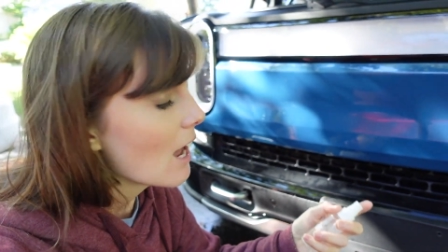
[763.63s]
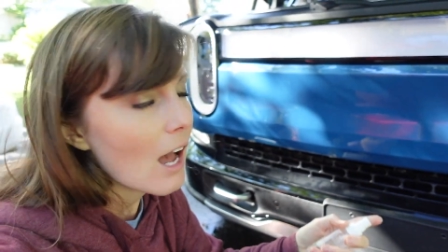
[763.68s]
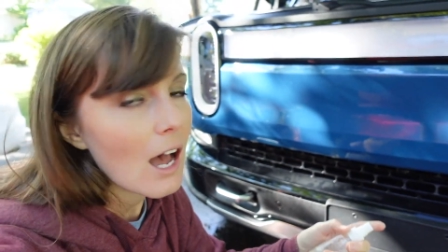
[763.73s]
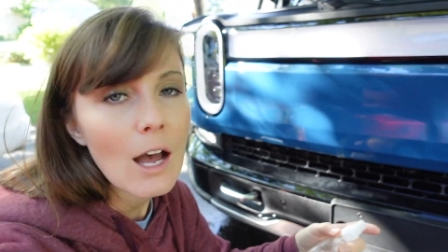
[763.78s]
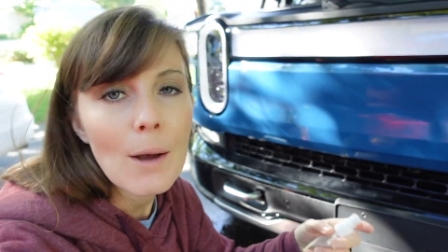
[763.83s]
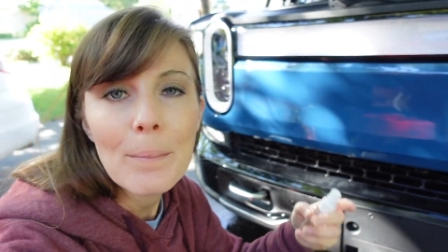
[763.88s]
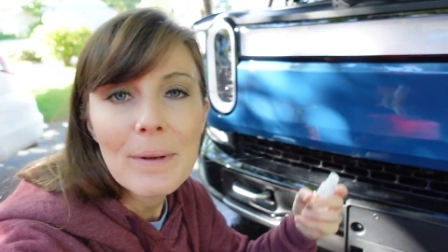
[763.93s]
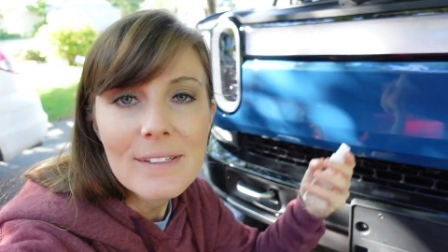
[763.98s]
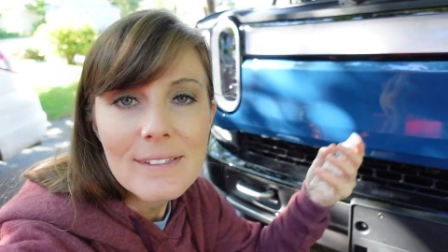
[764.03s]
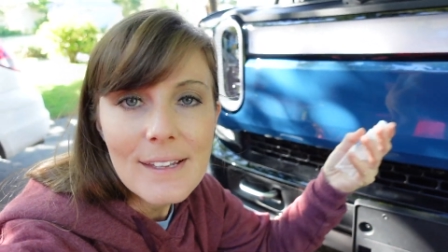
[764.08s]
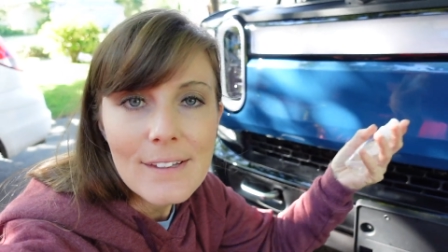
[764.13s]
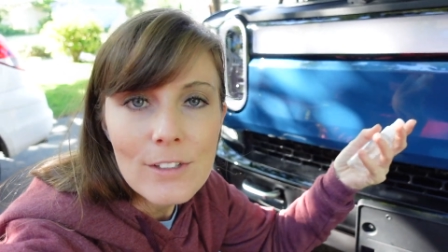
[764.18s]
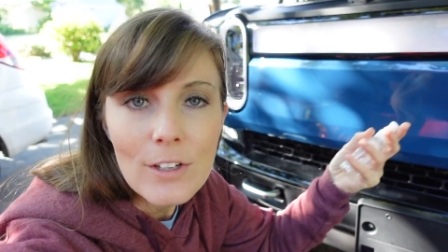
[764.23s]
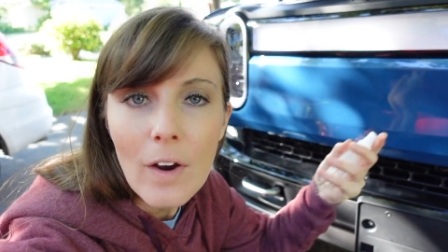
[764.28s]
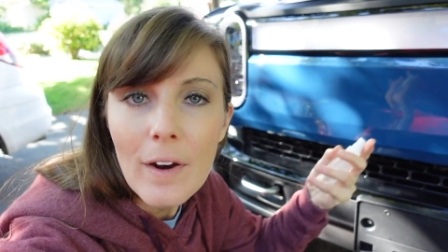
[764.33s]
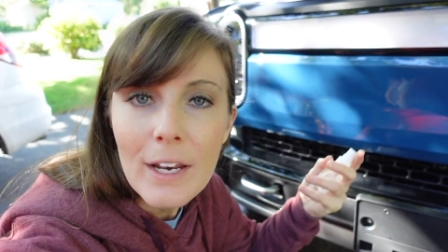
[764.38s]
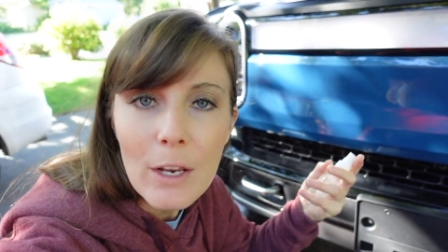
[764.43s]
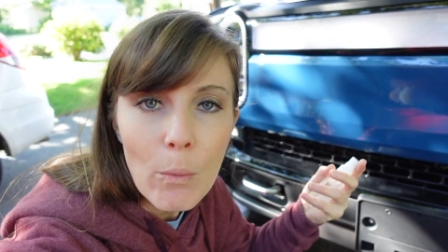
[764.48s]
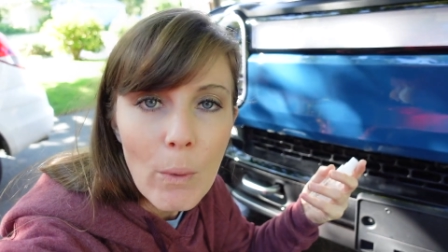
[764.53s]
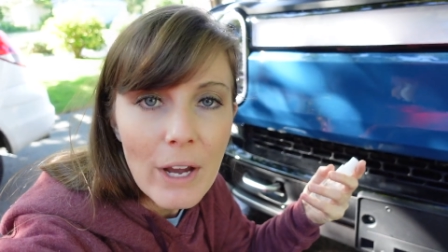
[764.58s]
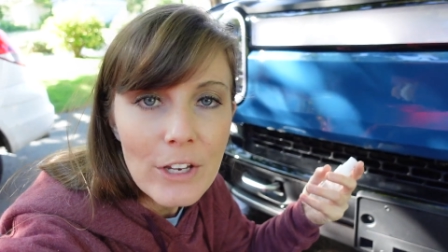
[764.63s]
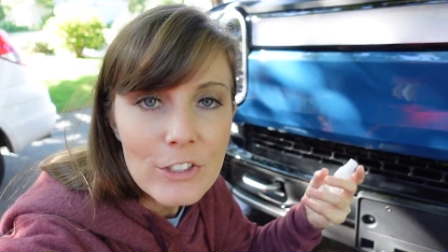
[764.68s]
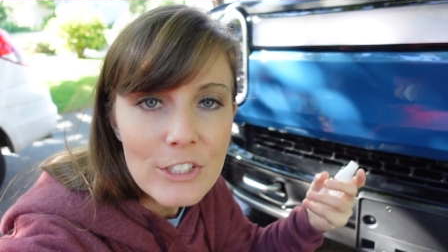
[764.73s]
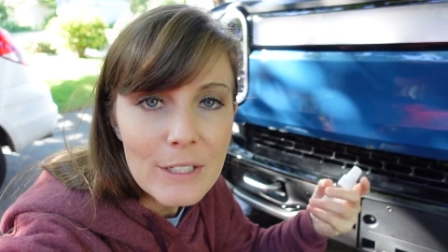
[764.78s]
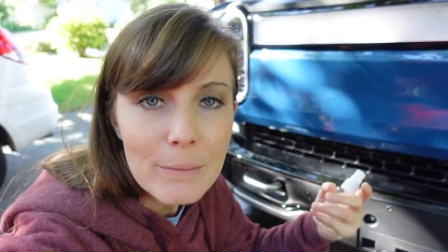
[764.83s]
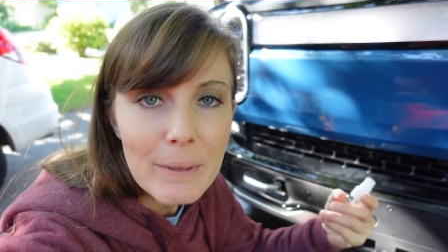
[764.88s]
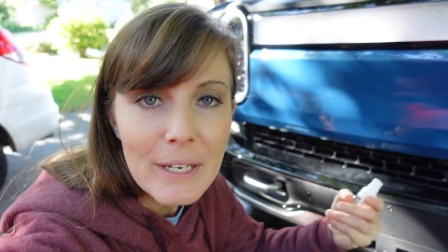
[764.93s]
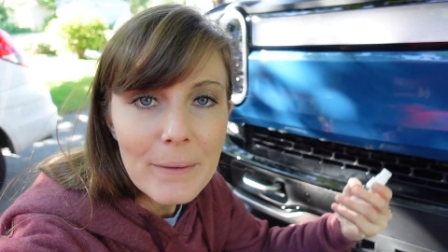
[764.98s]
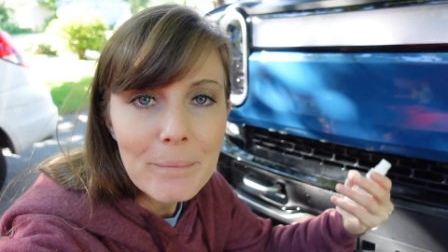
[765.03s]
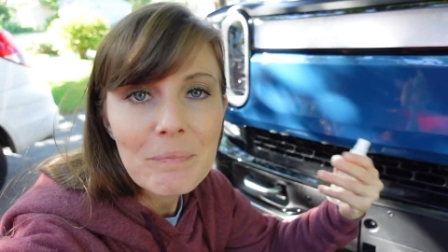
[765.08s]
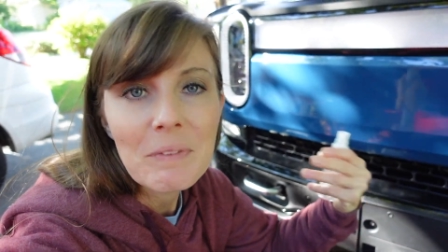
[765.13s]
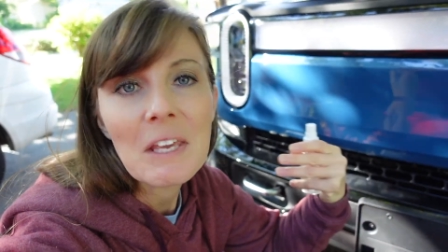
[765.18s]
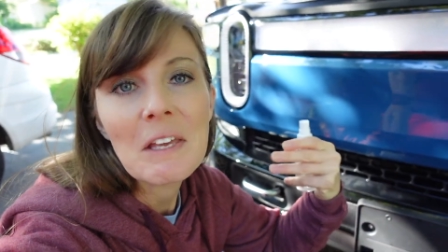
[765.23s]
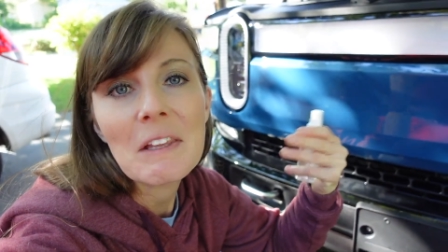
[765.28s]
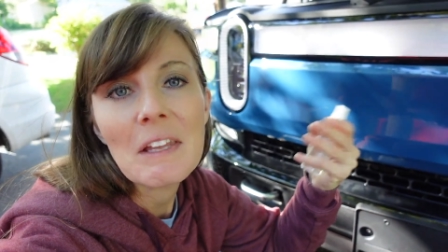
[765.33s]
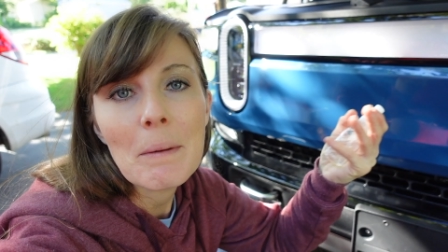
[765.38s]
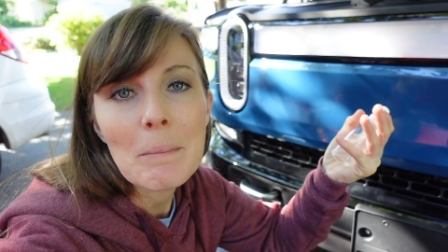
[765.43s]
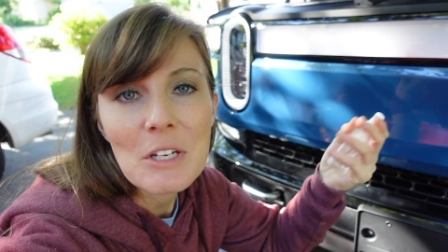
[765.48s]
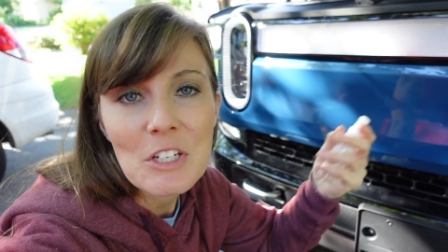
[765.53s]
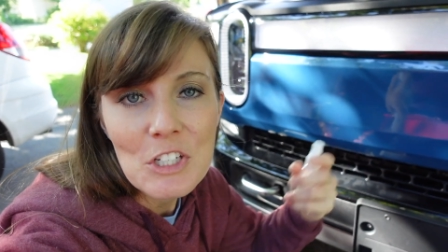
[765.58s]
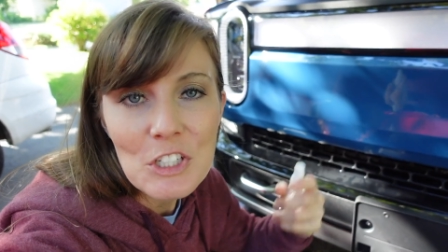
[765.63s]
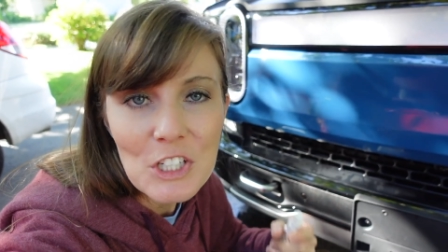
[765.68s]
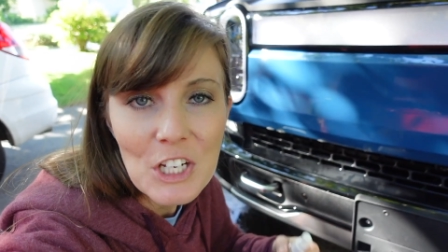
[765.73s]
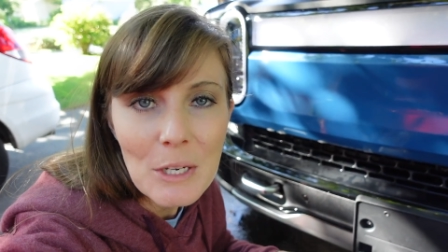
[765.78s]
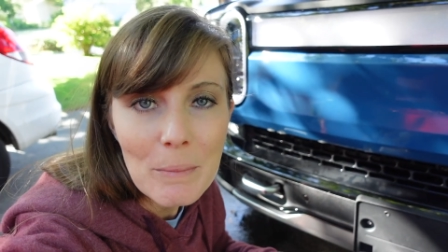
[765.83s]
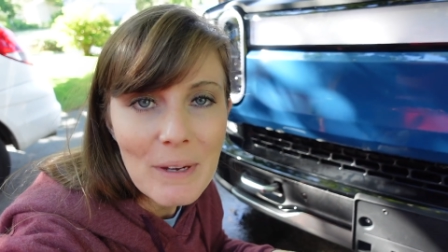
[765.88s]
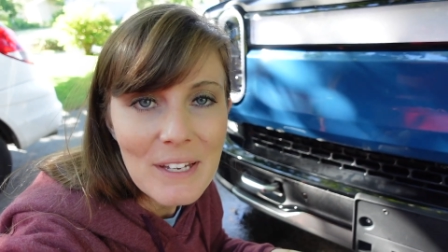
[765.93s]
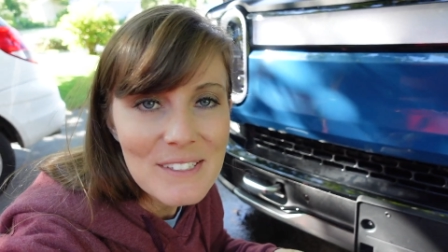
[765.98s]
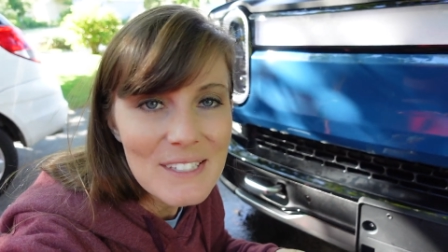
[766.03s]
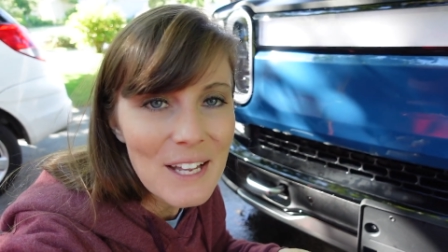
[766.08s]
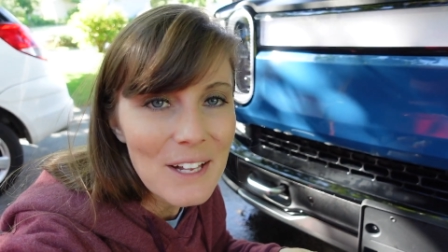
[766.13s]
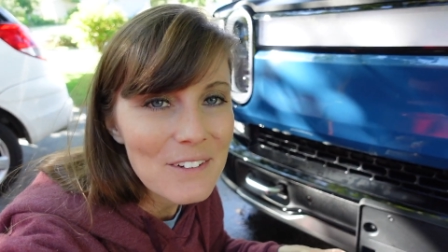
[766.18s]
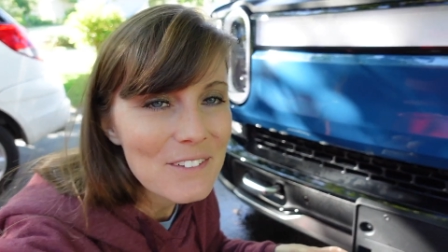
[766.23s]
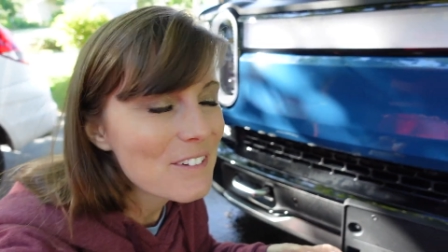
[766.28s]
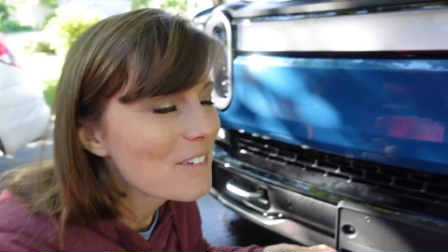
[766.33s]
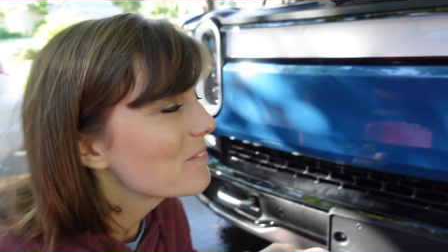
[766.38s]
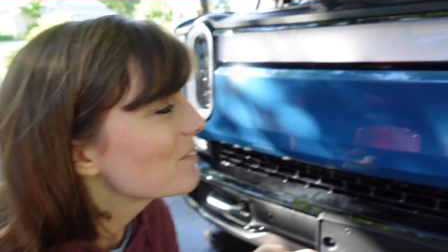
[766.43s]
but since you're already watching me, let me just show you myself.